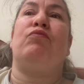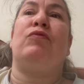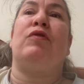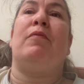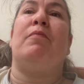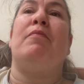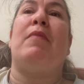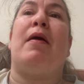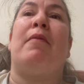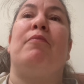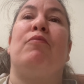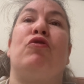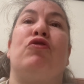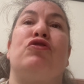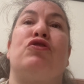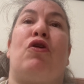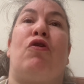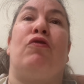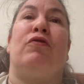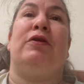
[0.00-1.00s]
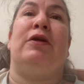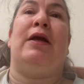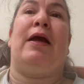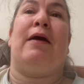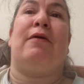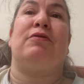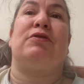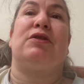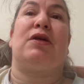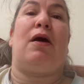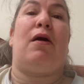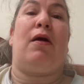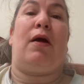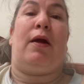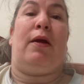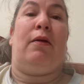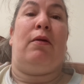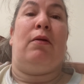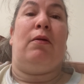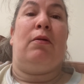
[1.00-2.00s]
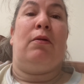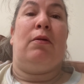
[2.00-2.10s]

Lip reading: members on the outside.